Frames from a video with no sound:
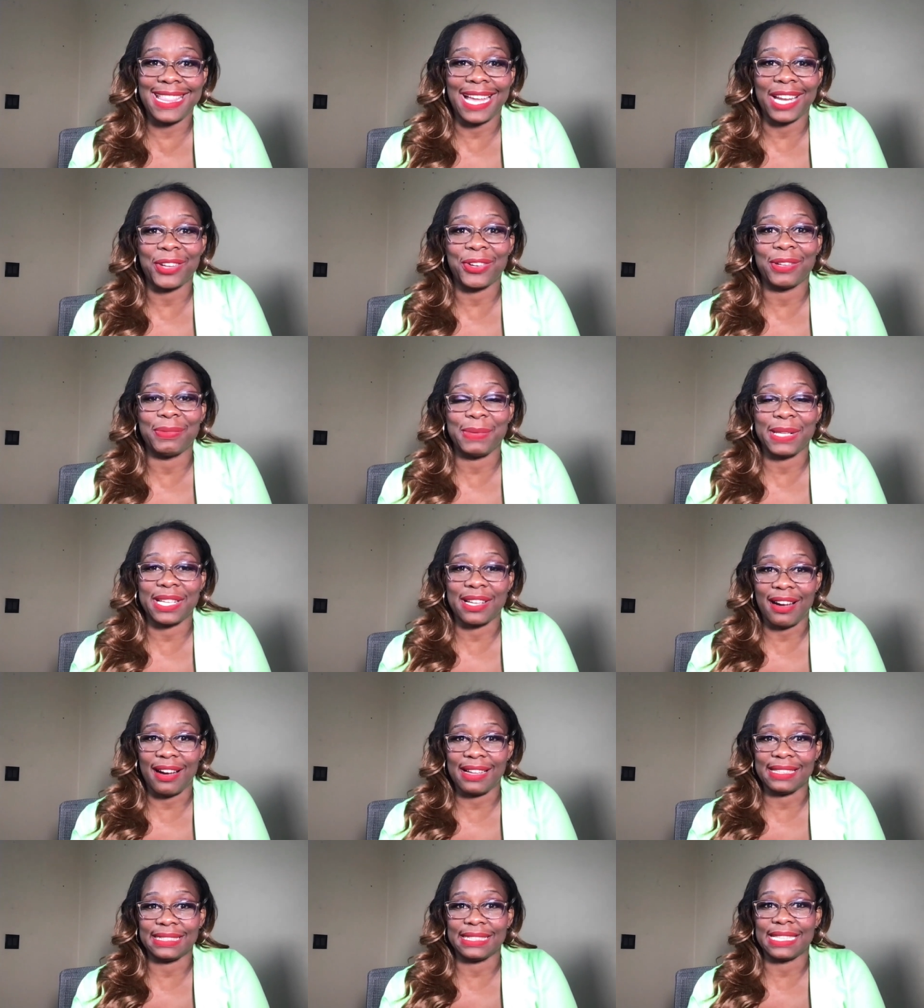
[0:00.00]
that could be
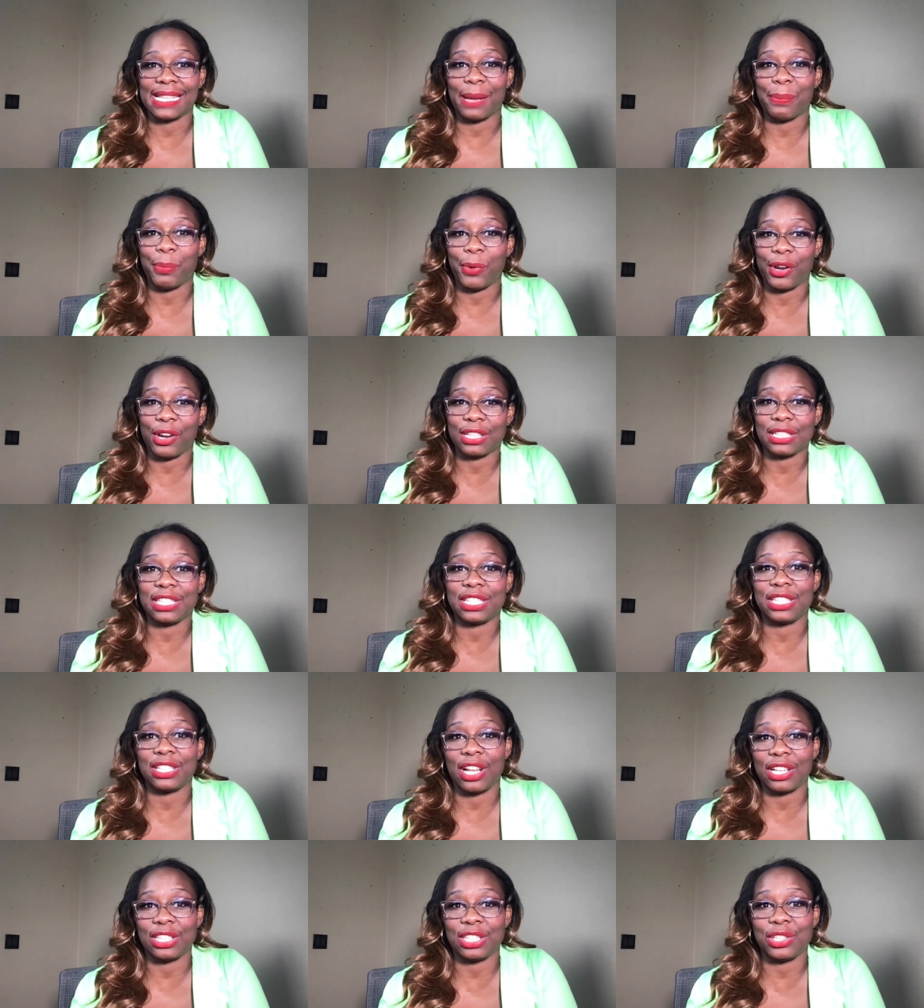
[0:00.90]
causing that
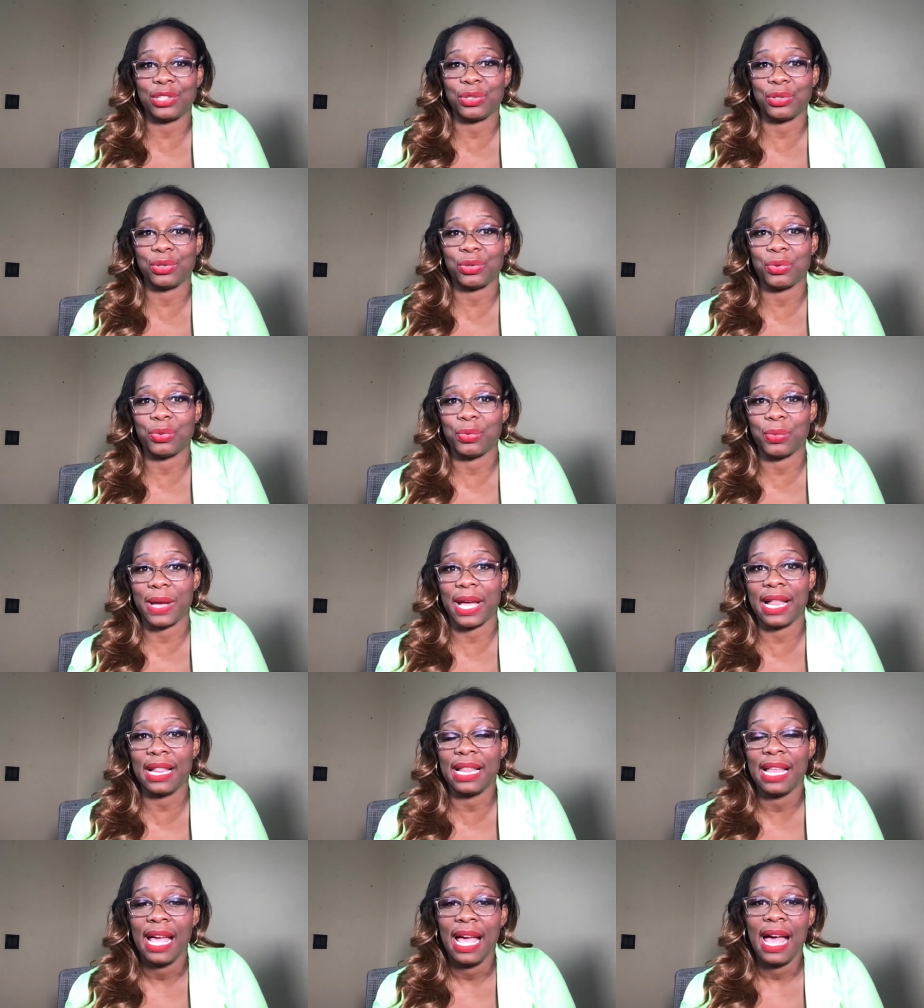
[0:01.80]
product not to do
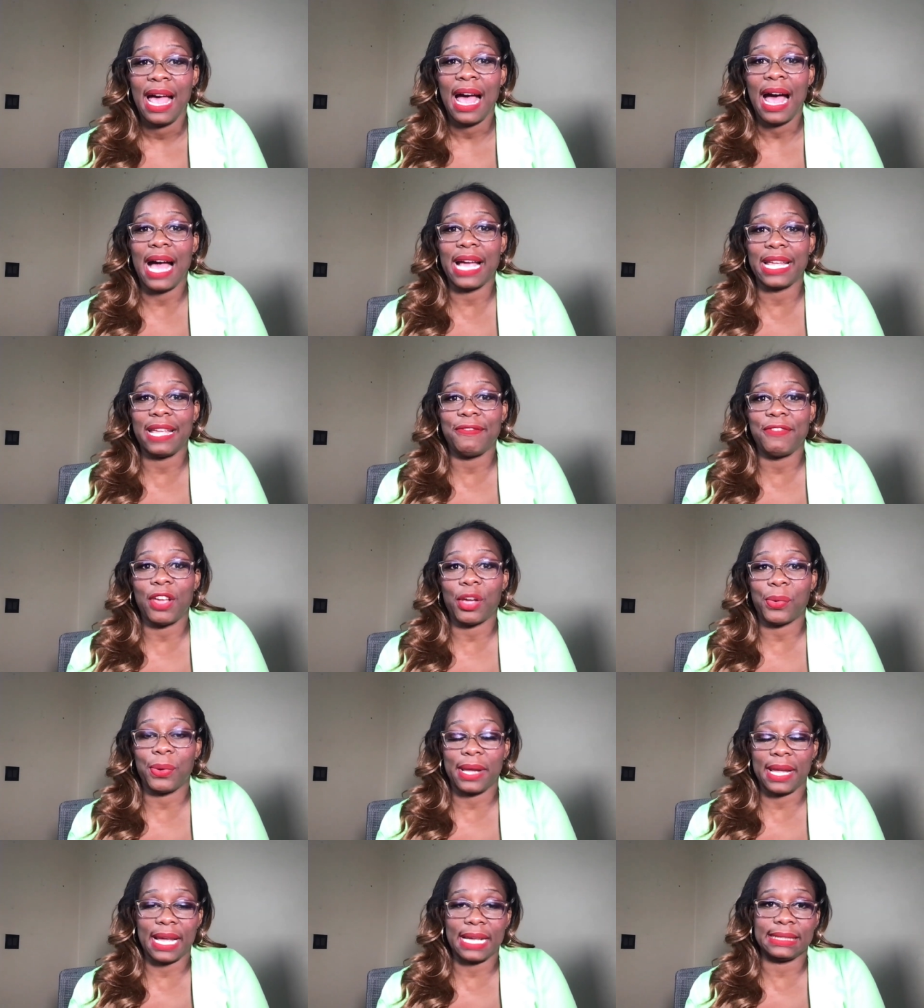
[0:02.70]
well? I'll give you a
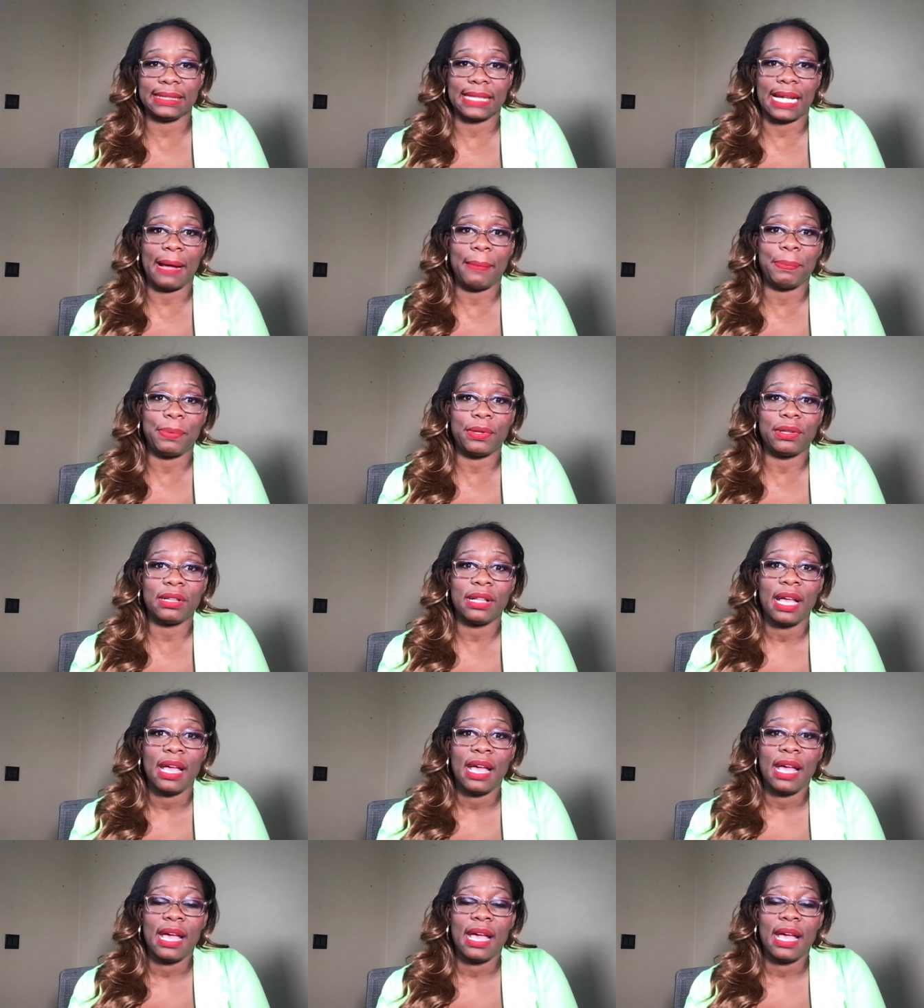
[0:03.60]
quick example.